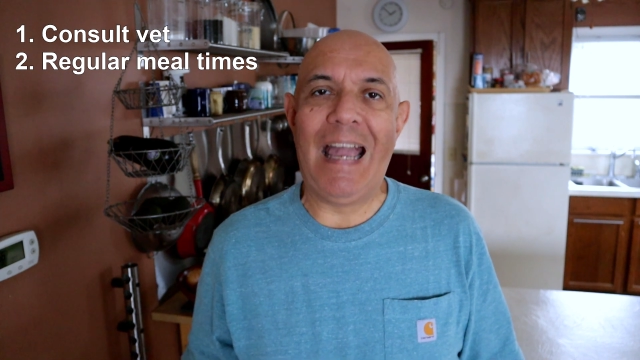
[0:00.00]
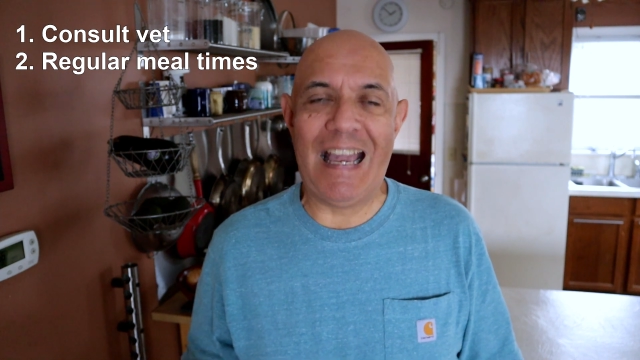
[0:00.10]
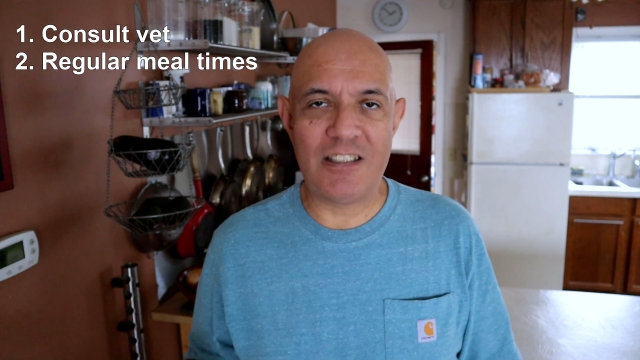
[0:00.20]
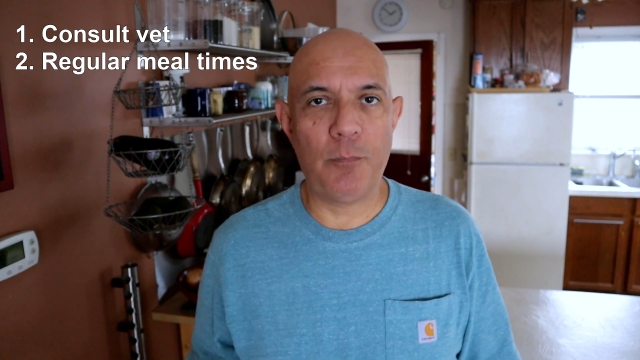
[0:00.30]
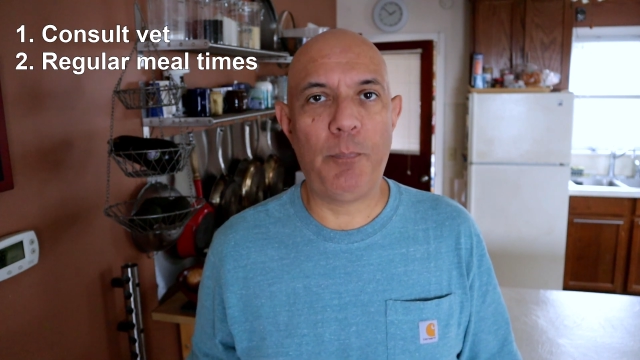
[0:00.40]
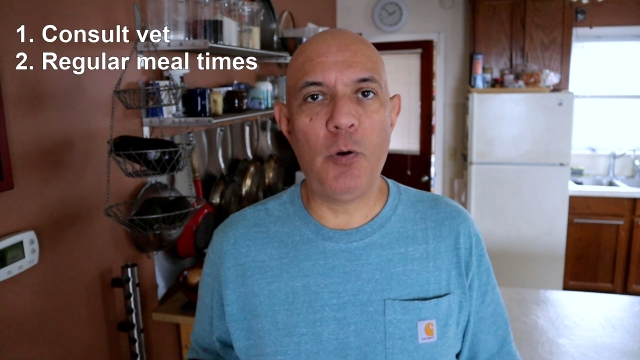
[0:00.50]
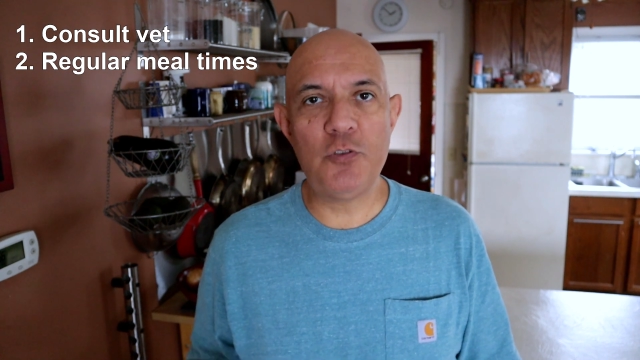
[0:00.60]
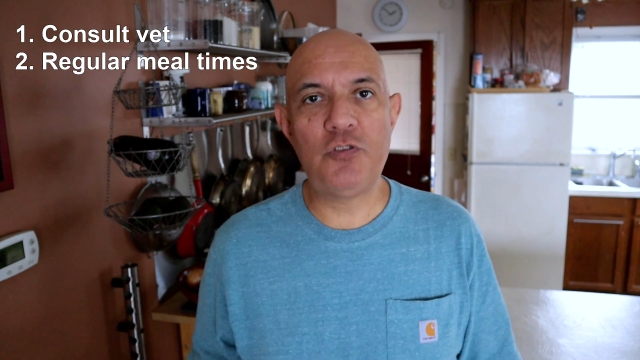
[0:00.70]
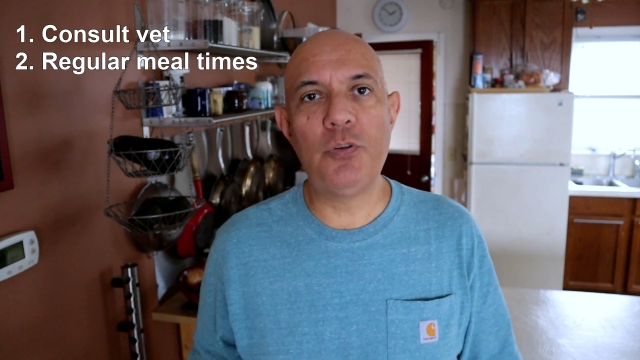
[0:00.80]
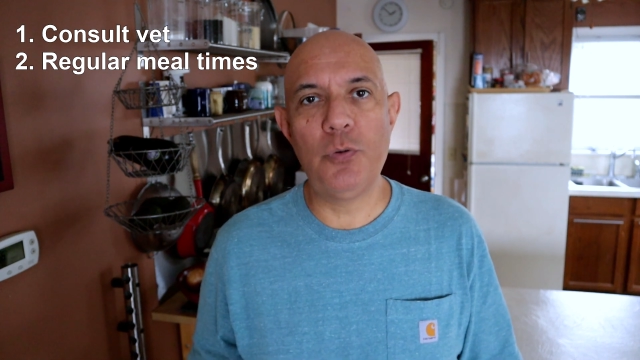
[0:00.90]
as
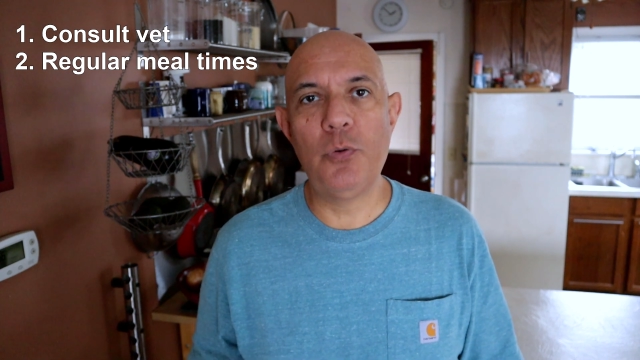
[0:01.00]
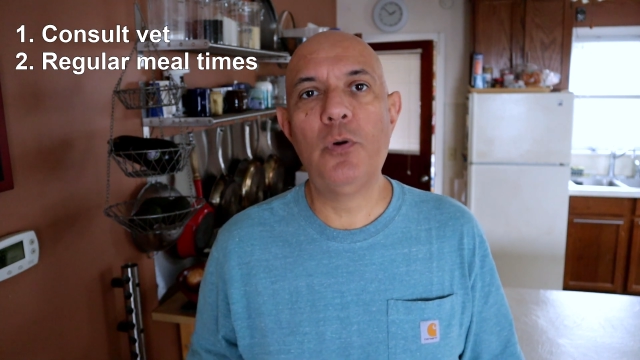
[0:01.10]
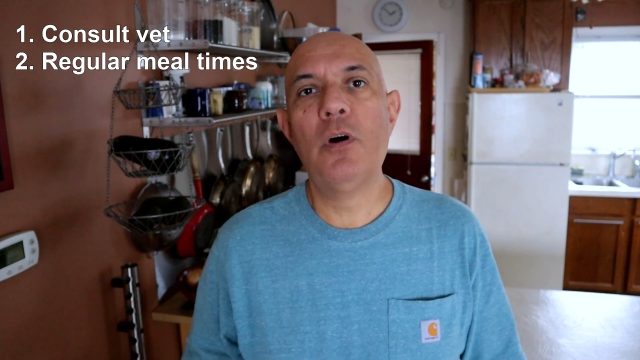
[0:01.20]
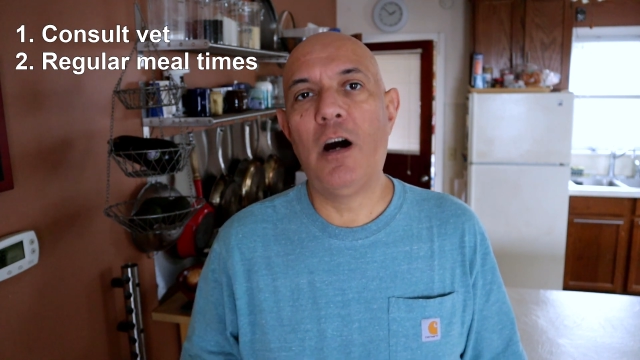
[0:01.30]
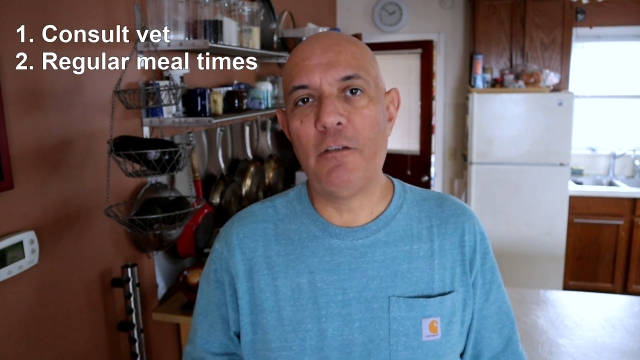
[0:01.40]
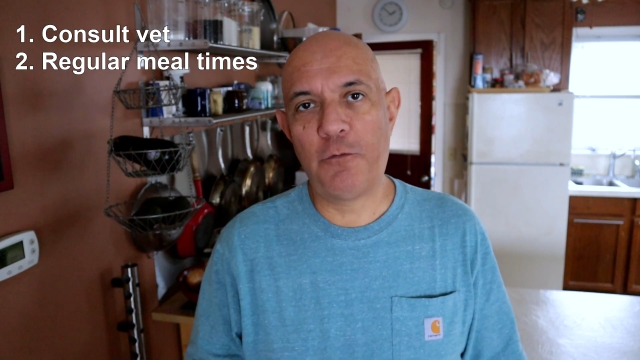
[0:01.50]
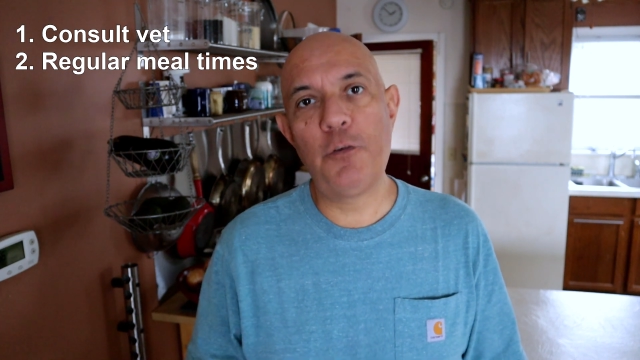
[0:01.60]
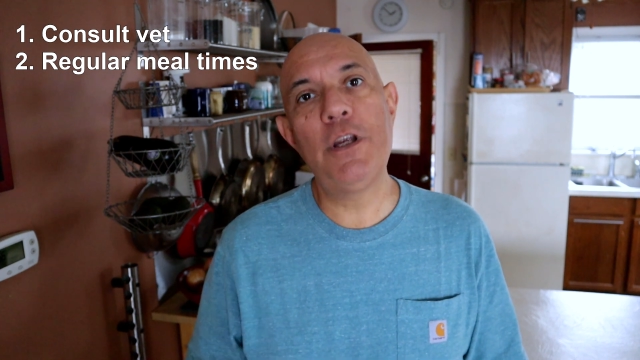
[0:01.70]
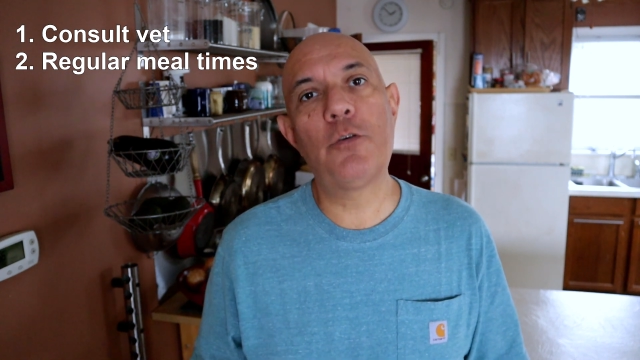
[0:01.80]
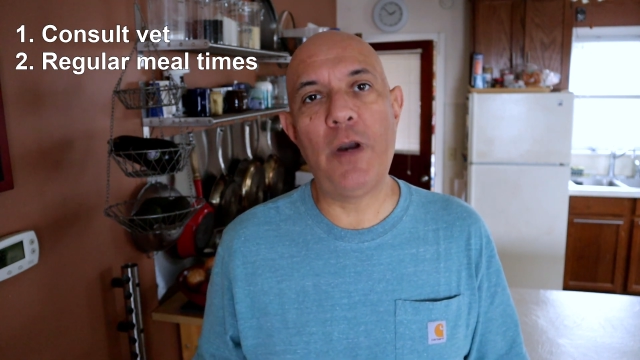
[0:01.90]
opposed to a
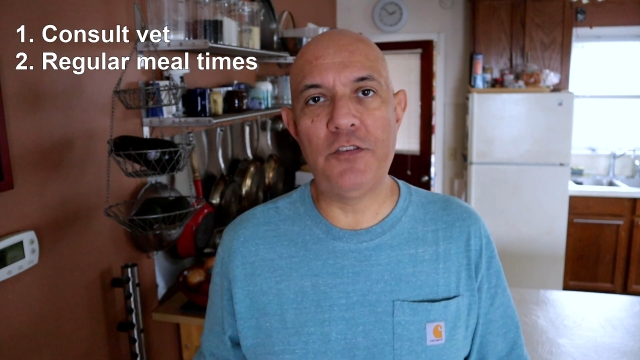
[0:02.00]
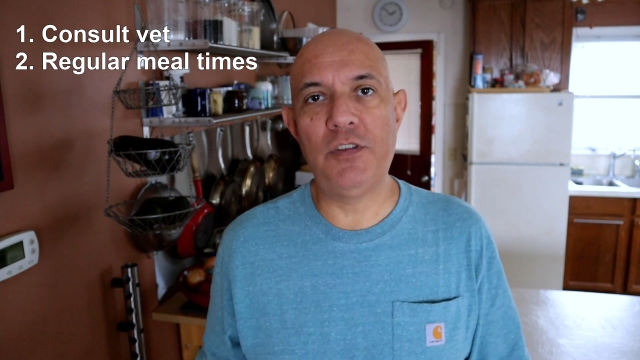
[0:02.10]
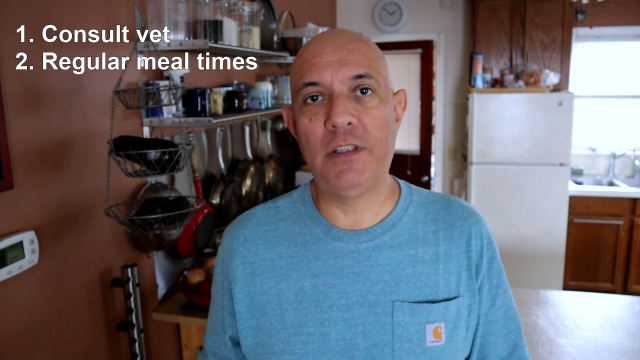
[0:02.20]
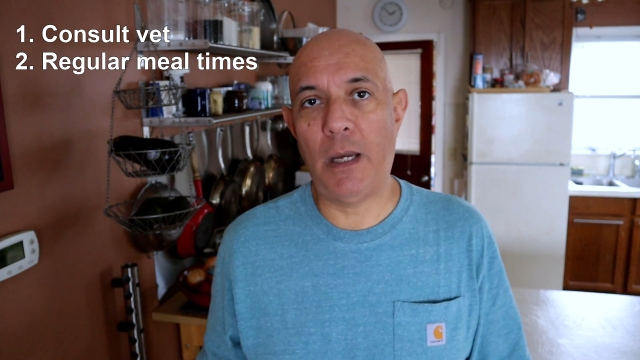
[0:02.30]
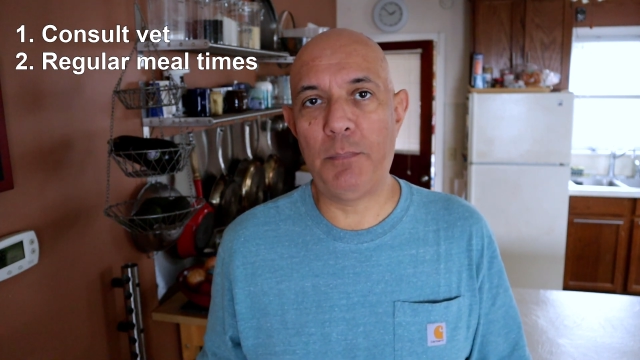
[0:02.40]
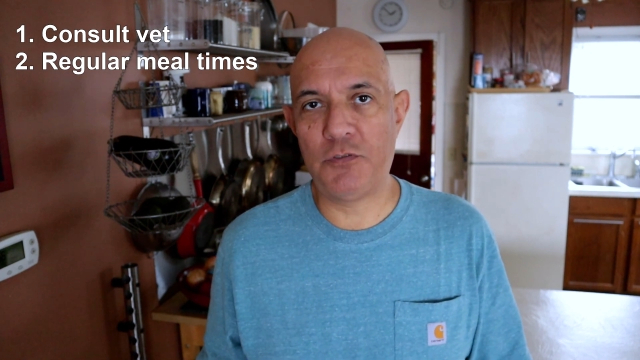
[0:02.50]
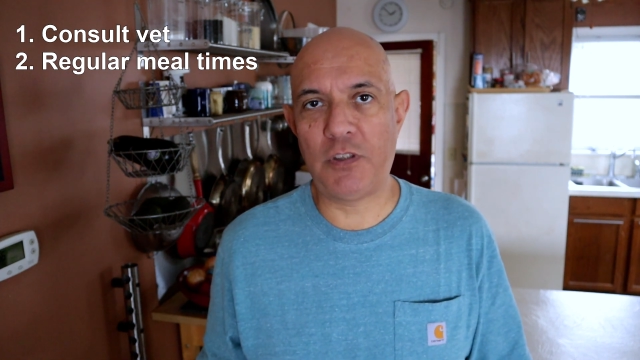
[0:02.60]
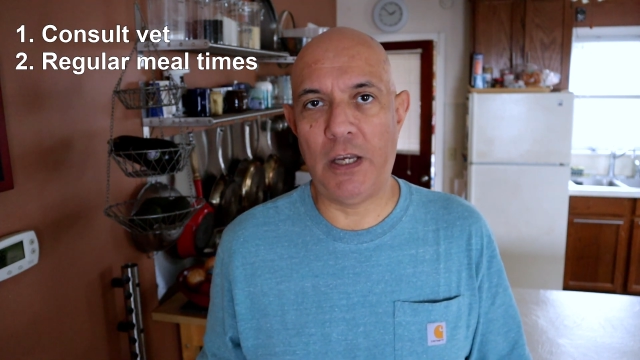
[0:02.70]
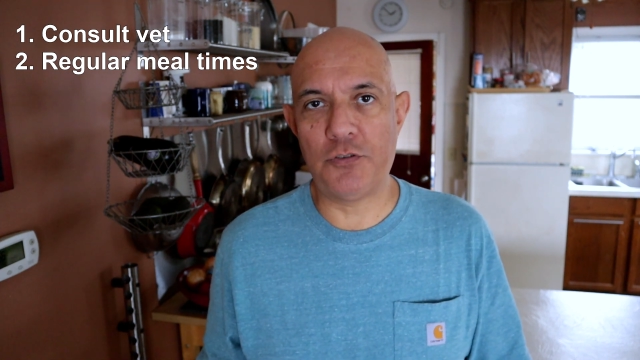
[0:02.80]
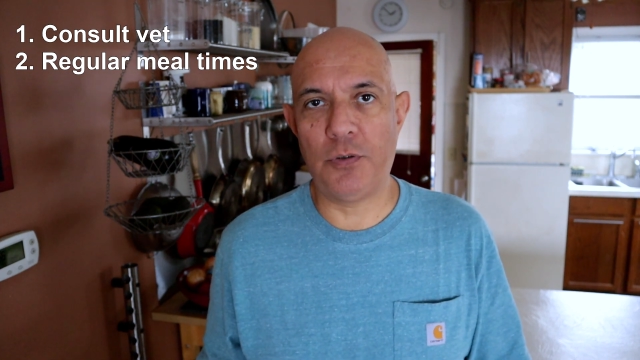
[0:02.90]
free grazing type of
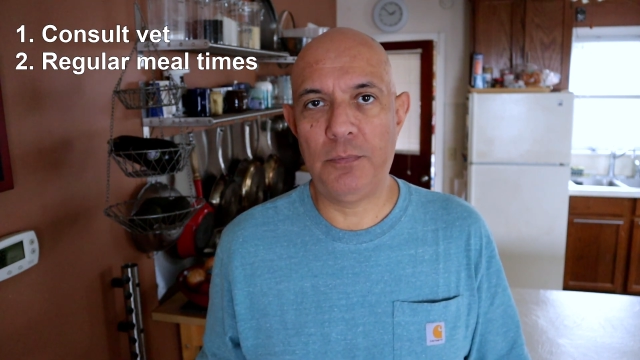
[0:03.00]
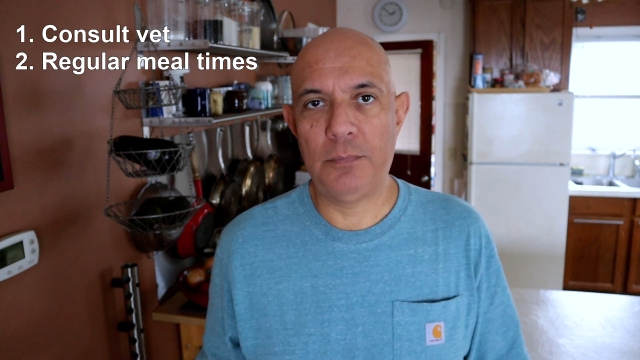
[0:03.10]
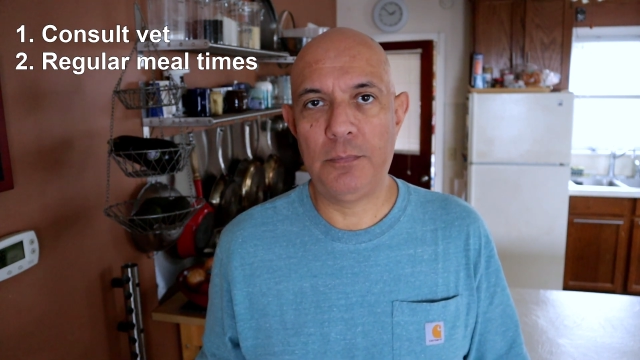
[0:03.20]
schedule.